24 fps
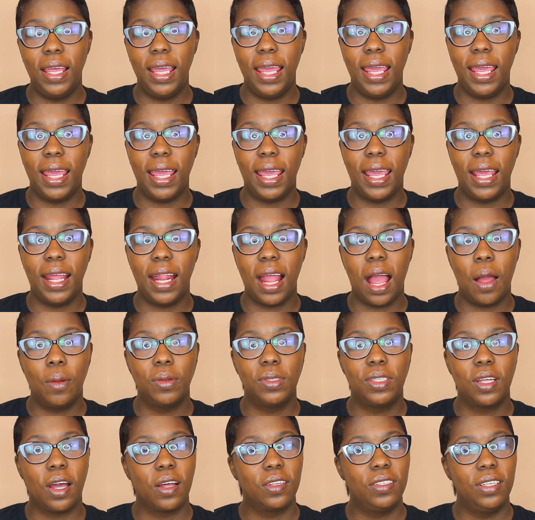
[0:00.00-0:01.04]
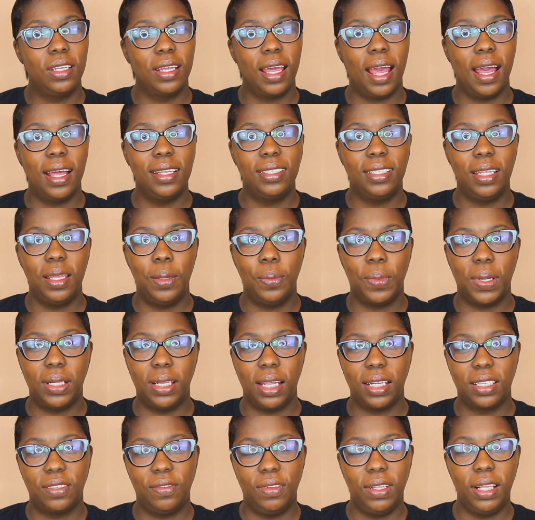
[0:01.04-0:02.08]
And I will talk to you guys in my
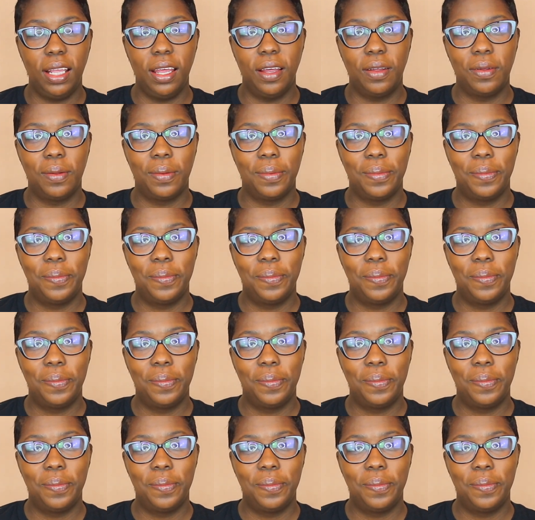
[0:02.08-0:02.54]
next video.